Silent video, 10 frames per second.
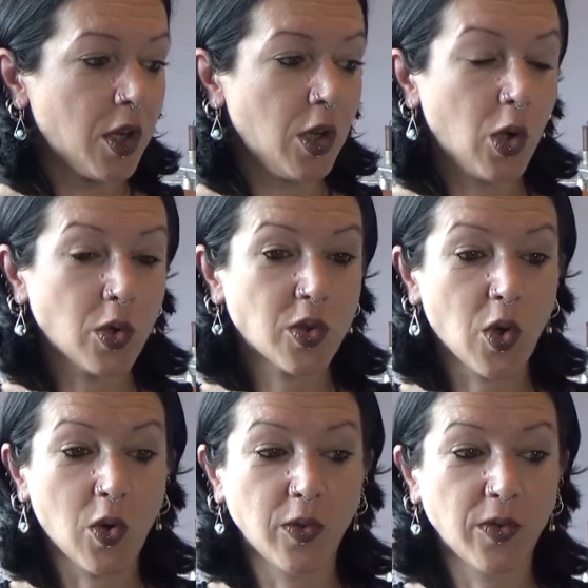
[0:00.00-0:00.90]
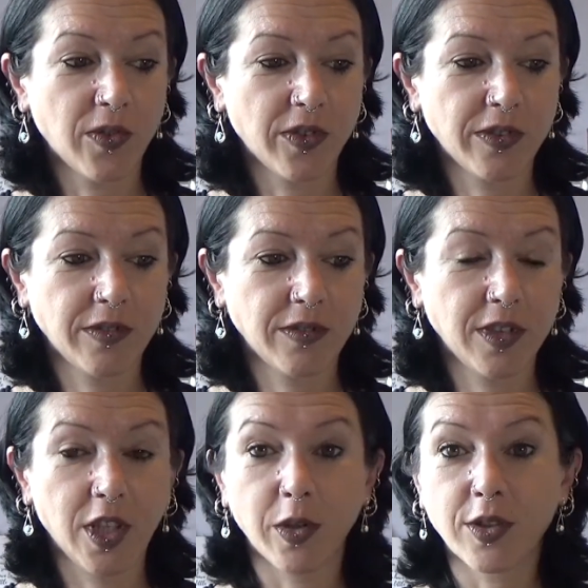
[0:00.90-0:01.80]
lots of,
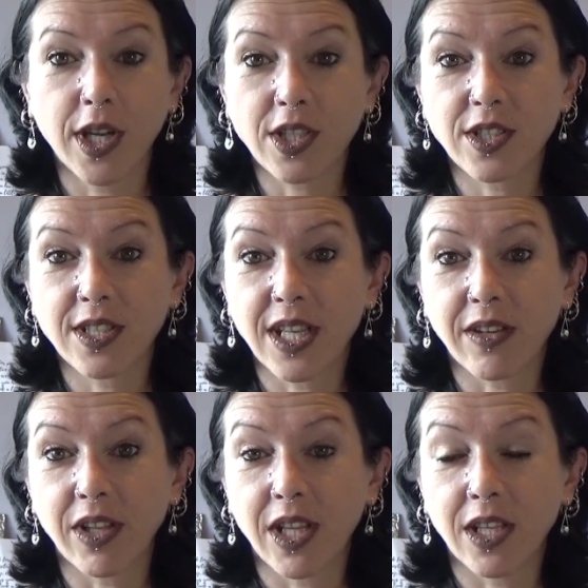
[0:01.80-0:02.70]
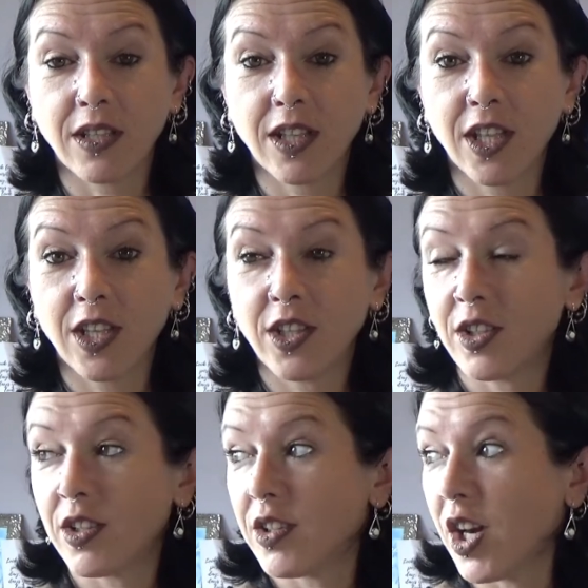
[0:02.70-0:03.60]
attractions down here.
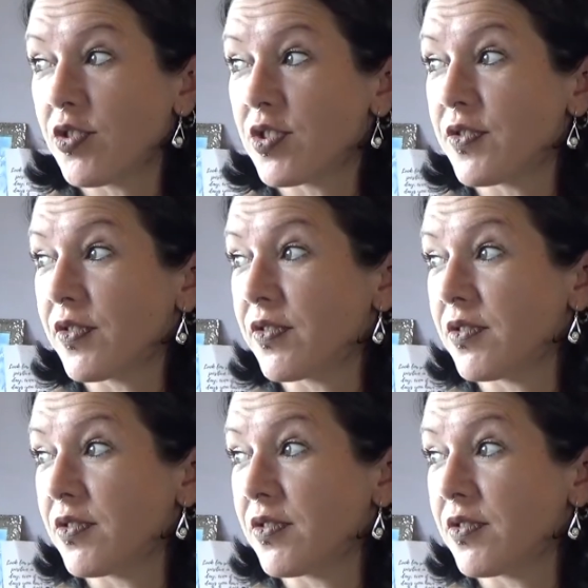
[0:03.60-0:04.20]
Hundreds of,